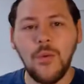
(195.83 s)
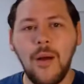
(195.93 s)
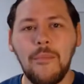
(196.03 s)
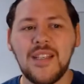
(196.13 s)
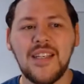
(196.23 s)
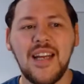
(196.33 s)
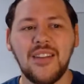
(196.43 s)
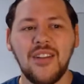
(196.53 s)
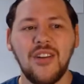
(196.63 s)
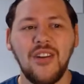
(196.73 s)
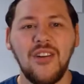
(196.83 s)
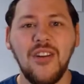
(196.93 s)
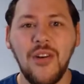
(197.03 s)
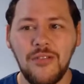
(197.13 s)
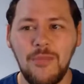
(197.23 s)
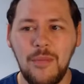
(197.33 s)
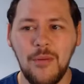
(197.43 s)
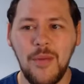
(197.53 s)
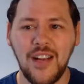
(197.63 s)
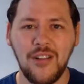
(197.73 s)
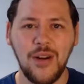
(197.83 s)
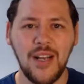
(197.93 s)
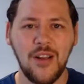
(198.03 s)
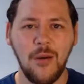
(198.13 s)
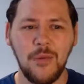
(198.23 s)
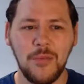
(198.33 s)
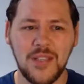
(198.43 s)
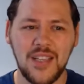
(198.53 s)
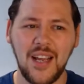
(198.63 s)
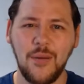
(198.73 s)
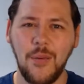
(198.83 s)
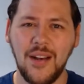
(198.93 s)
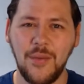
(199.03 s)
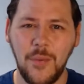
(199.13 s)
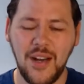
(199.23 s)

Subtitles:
a mistake that a lot of people make, a really common mistake when